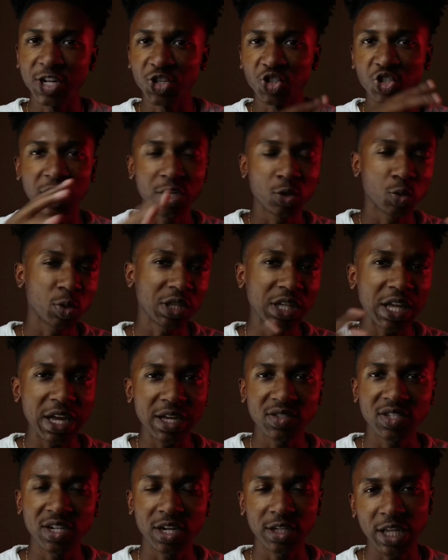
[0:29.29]

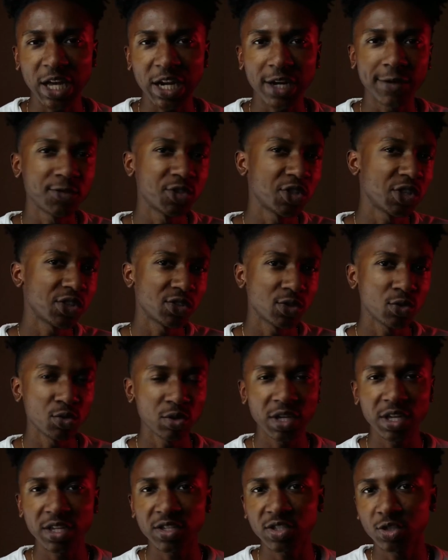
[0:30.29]
generalizing a lot of just do
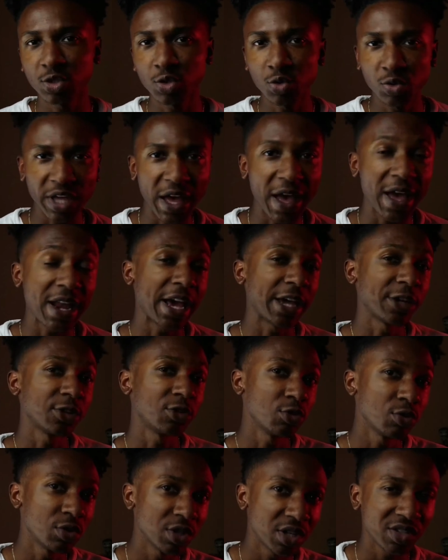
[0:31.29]
this, do that, I
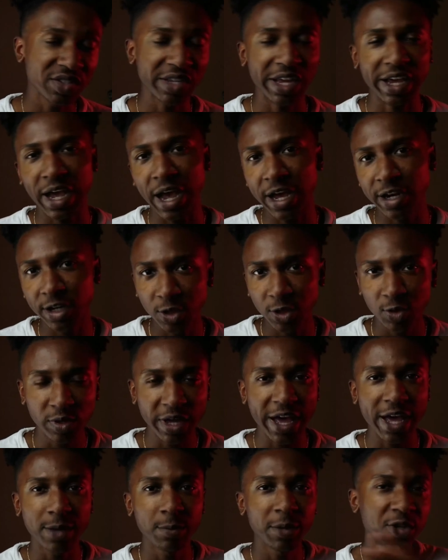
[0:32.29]
do this, I kind of do
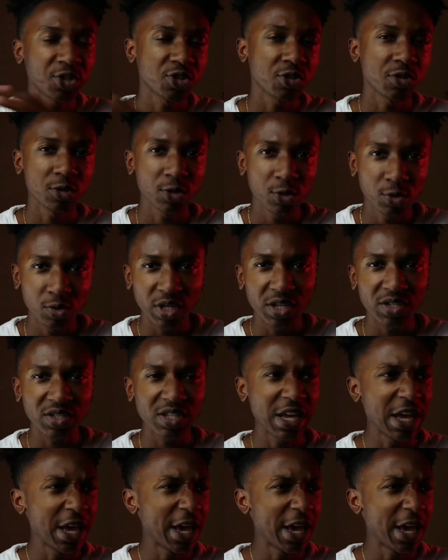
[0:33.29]
that, make sure you do this.